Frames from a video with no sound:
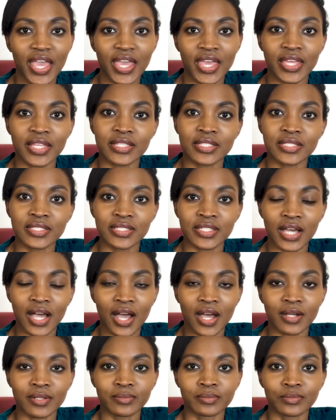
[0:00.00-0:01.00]
and
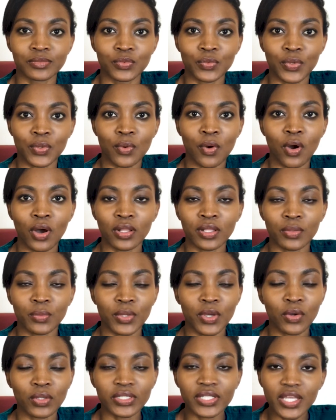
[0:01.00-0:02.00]
we
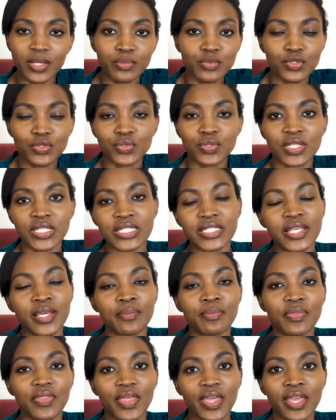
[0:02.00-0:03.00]
all came to do the
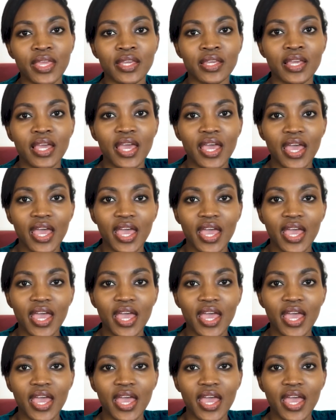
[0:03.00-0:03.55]
same thing.